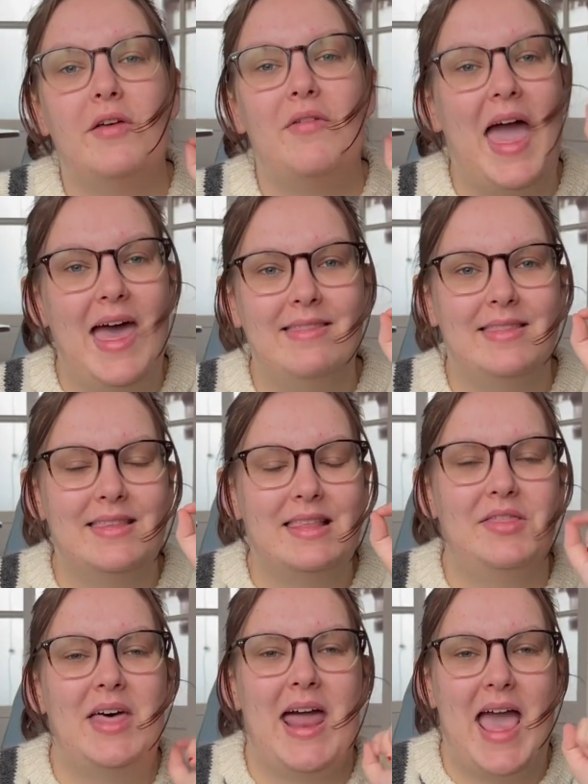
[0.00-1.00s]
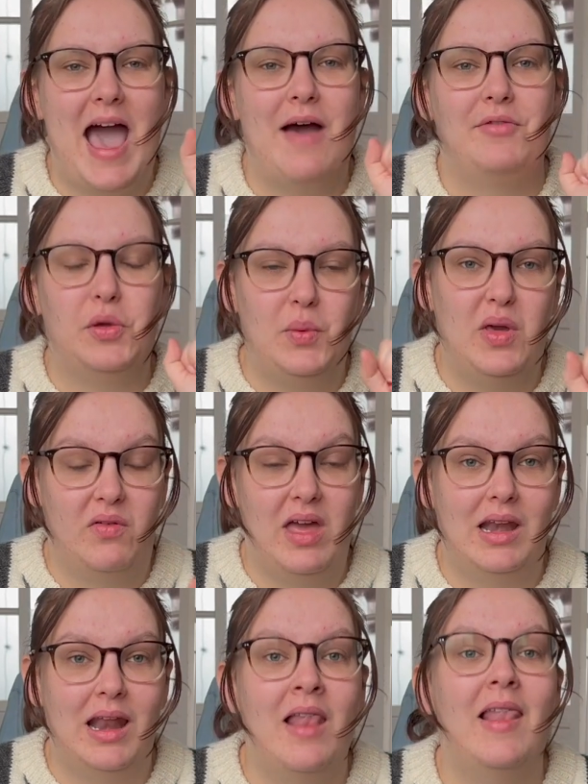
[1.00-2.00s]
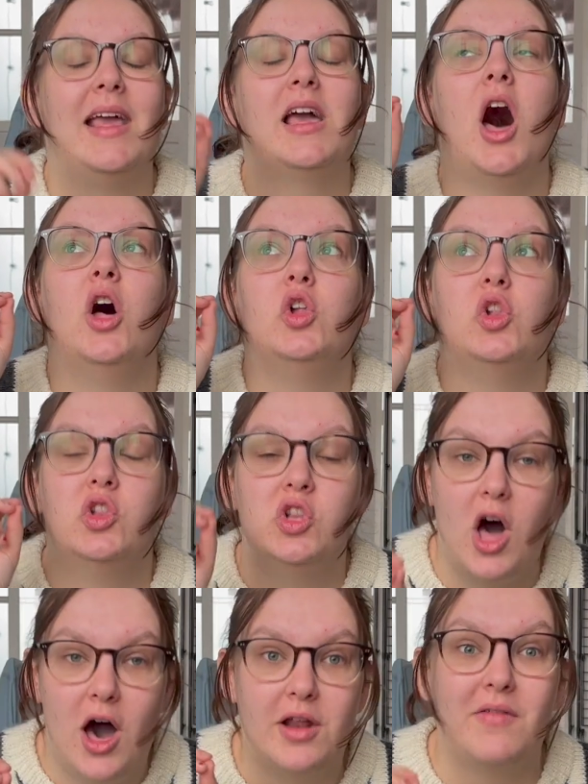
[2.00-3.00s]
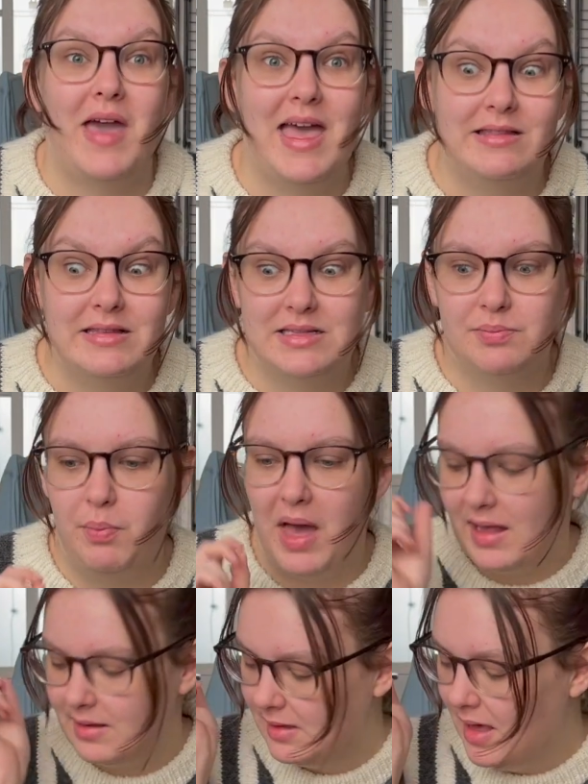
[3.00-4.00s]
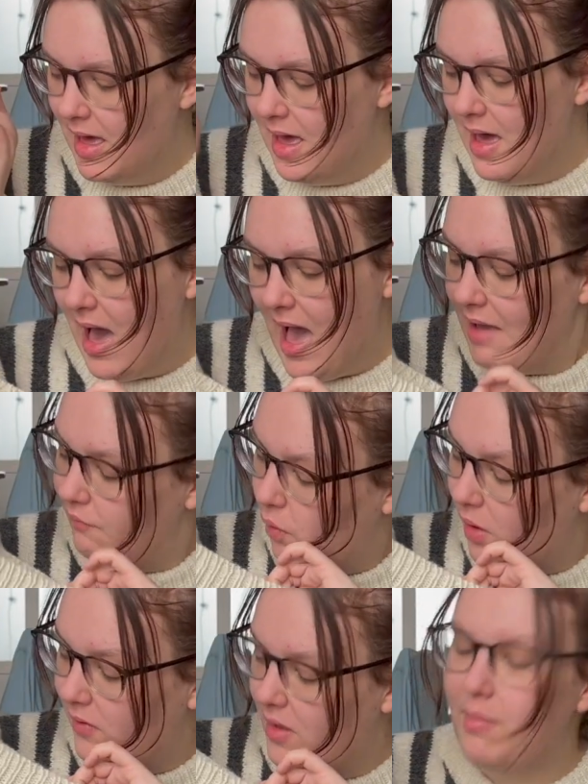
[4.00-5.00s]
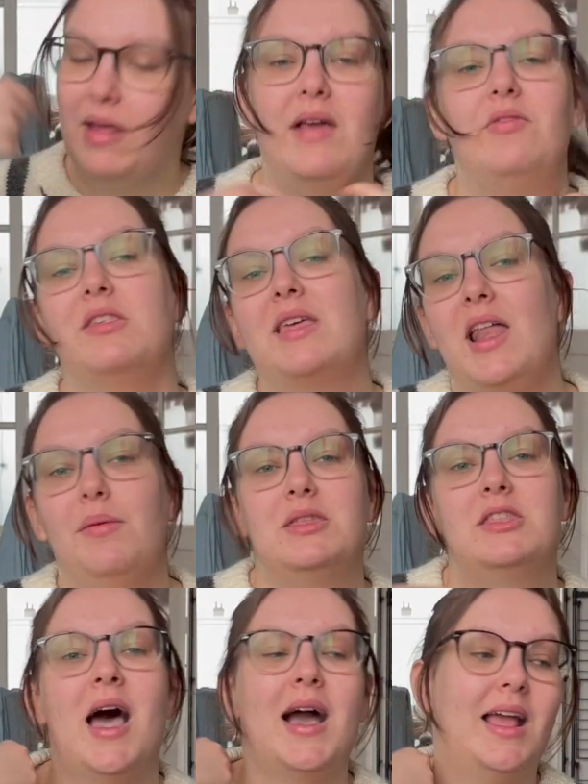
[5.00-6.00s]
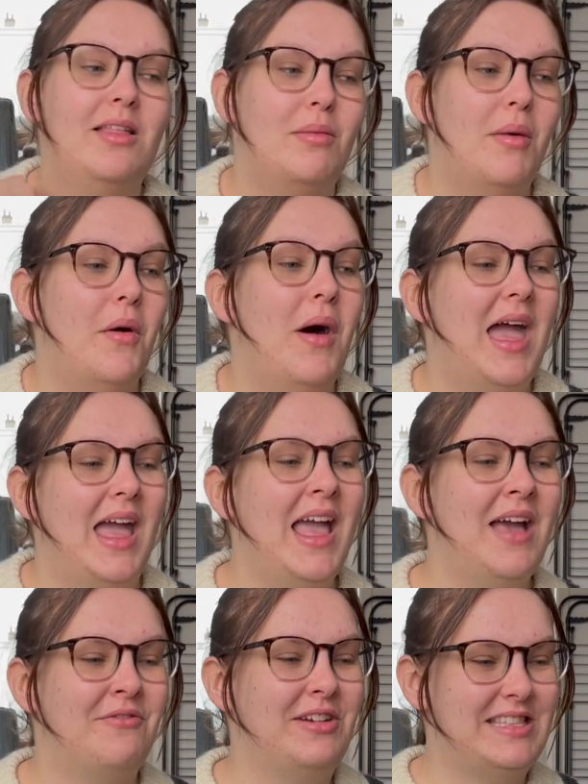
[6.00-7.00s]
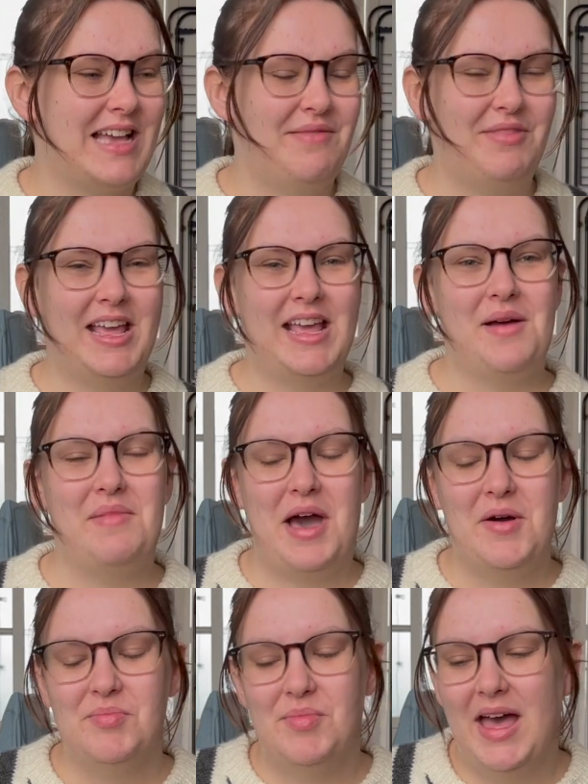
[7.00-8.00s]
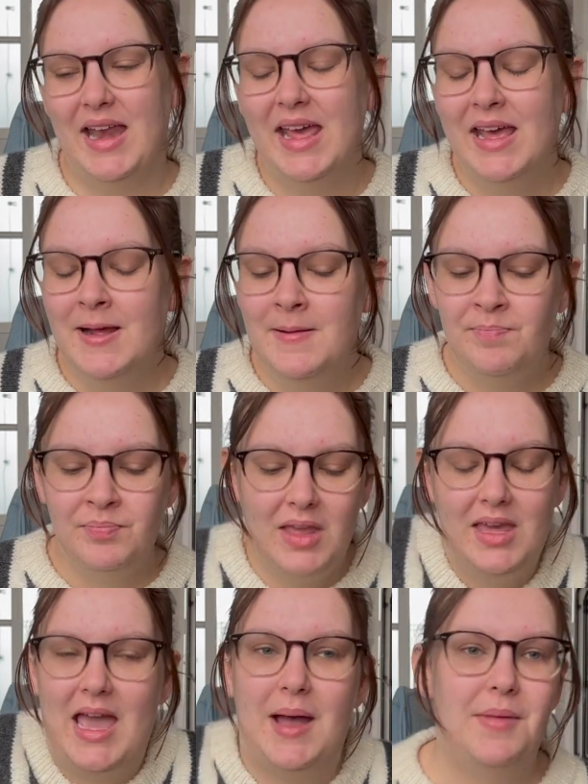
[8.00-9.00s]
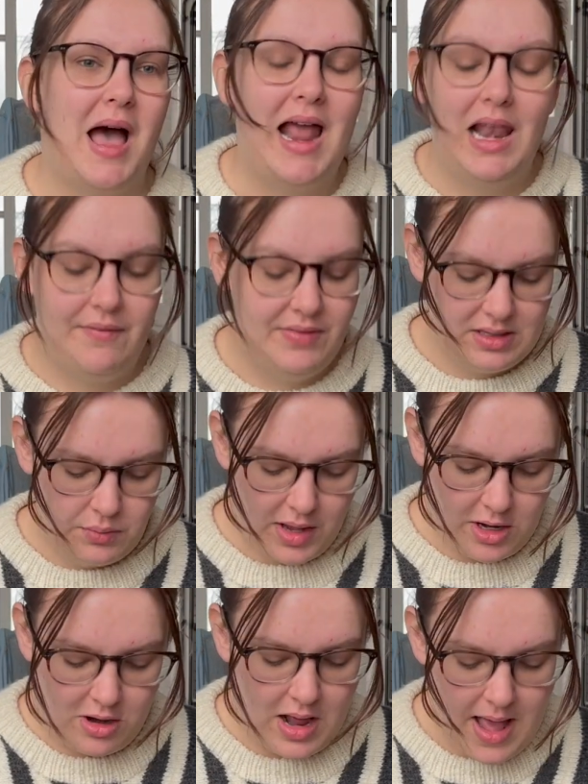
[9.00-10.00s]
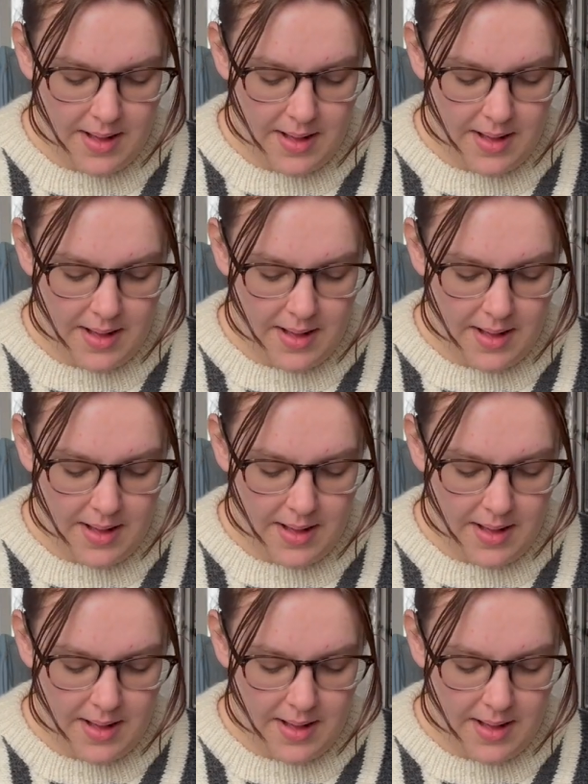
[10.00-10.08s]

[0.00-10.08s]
ends that I have to weave in, like a lot of ends, but I've worn them and I've just kind of been tucking them away every time they come out. But yeah, I love this sweater.